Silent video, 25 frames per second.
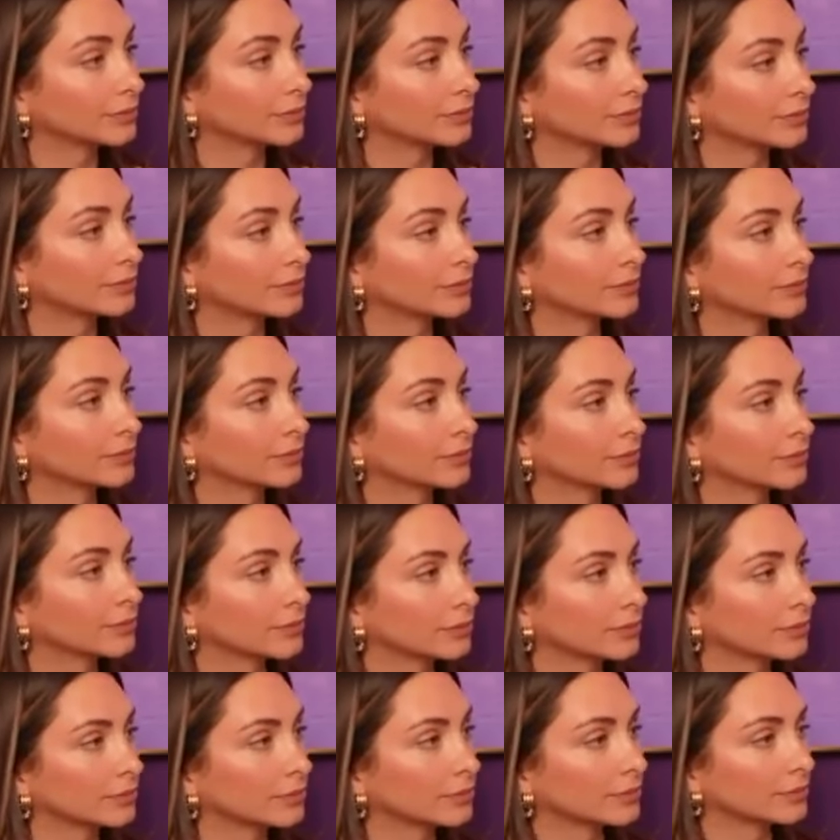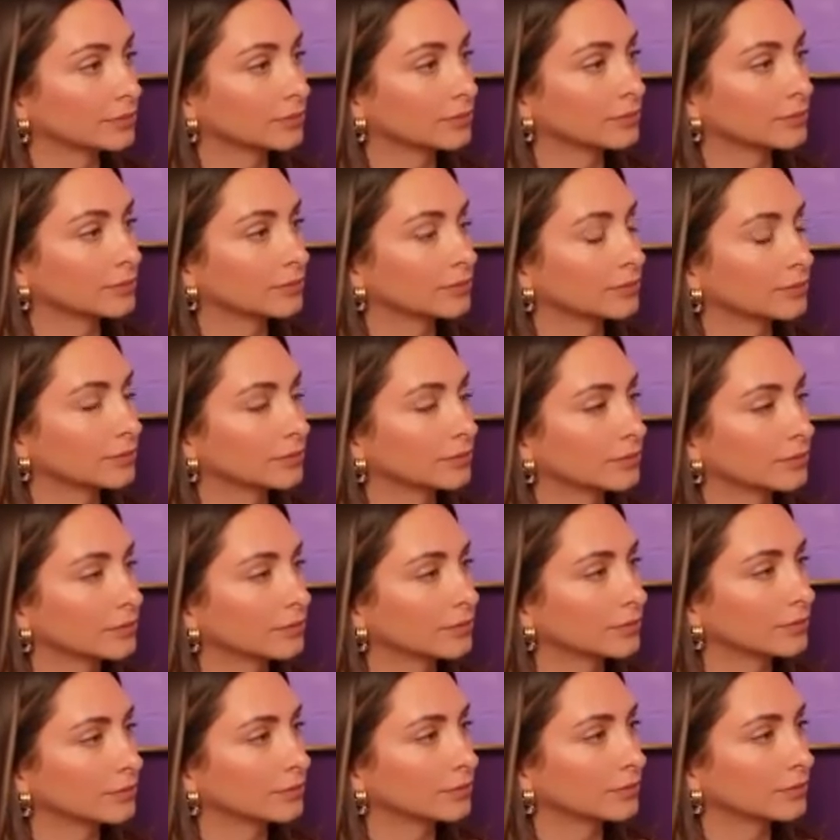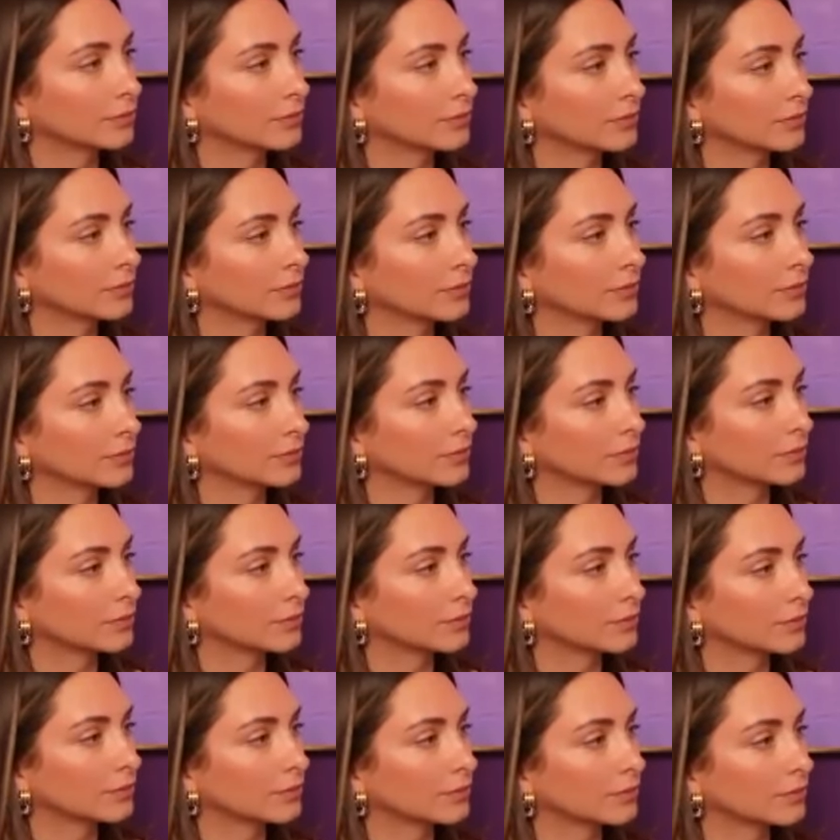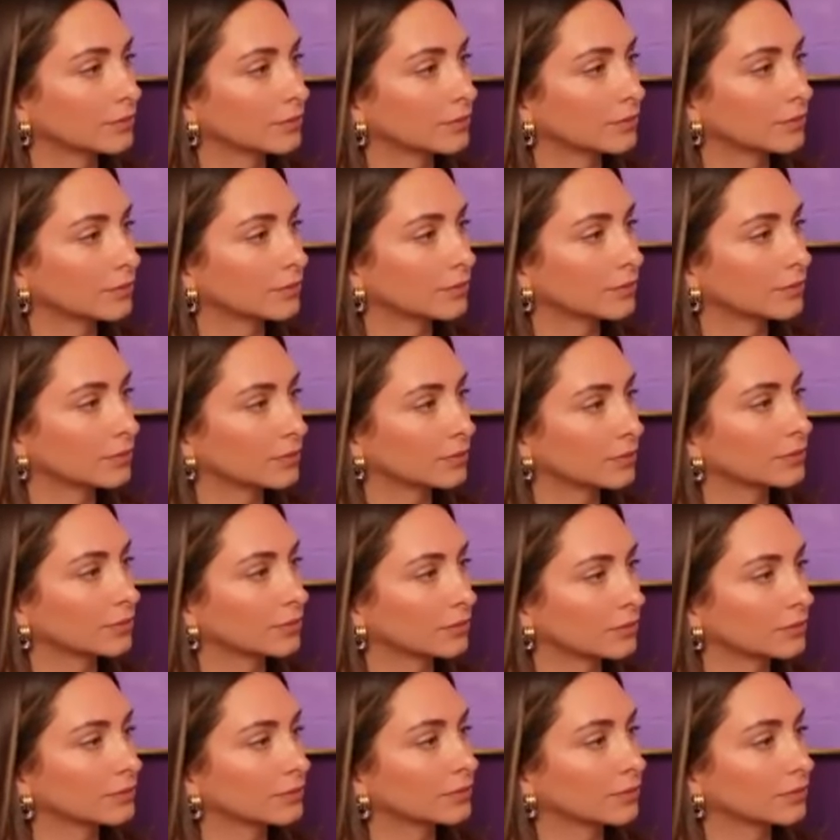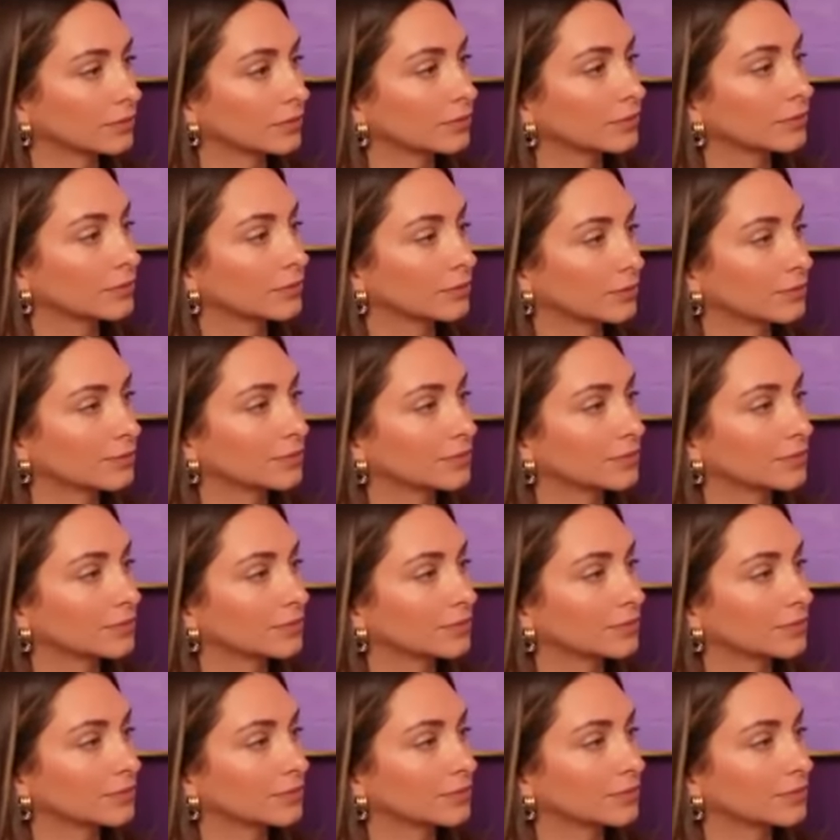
The person shown says nothing.